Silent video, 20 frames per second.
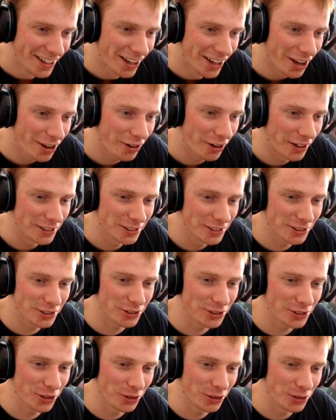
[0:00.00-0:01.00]
All right,
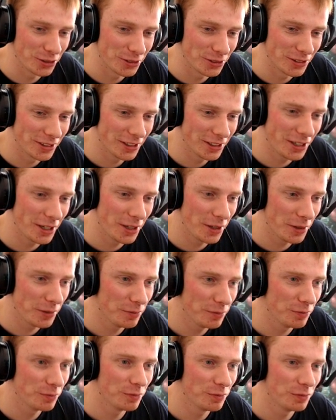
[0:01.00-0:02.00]
so
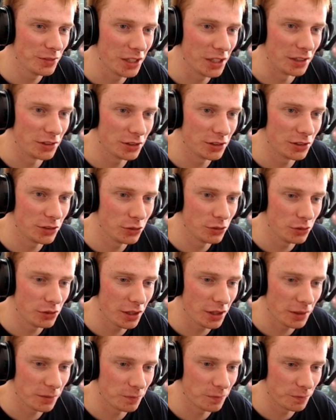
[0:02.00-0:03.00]
yeah, you can do
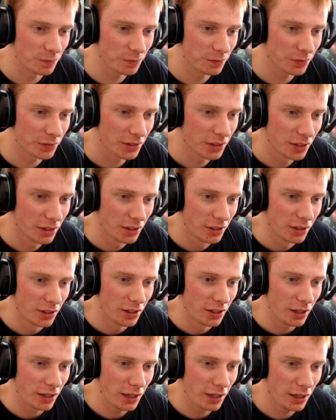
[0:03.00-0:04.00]
that.
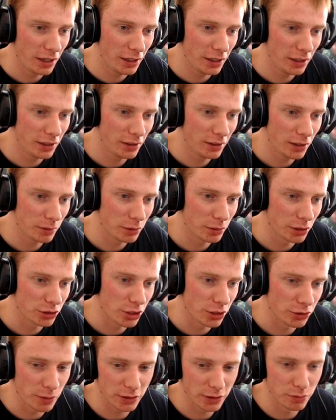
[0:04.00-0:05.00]
And I'm going to
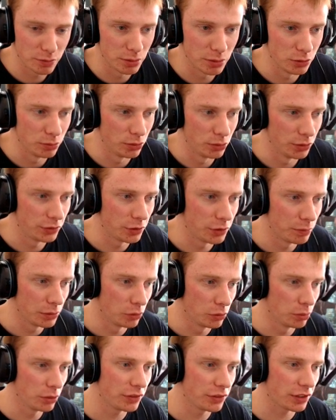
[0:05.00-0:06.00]
change it back to billboard. So
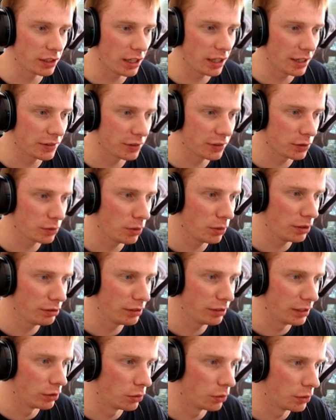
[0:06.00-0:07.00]
billboard's the classic
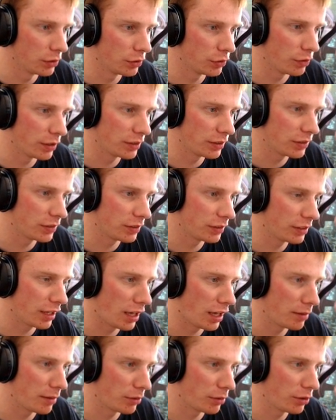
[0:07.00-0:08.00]
one. It always faces the
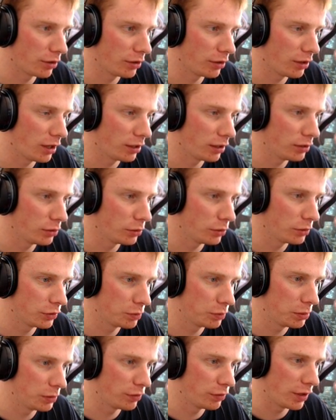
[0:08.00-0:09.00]
camera. I'll
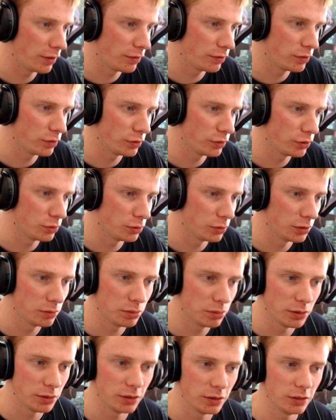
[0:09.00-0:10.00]
always be faithful to
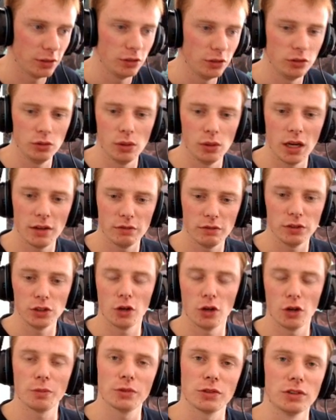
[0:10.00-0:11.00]
it, but you have
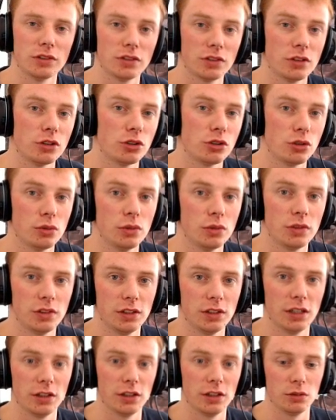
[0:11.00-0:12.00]
the options to
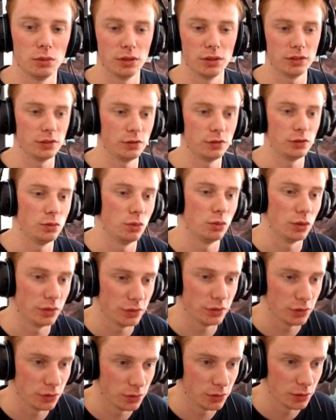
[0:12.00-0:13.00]
choose the other ones if you
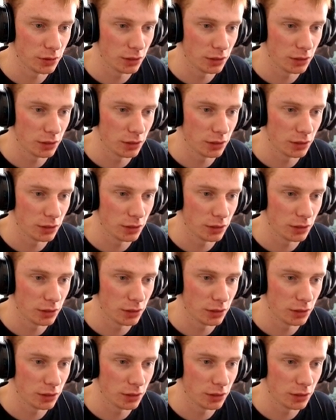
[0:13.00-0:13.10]
want to.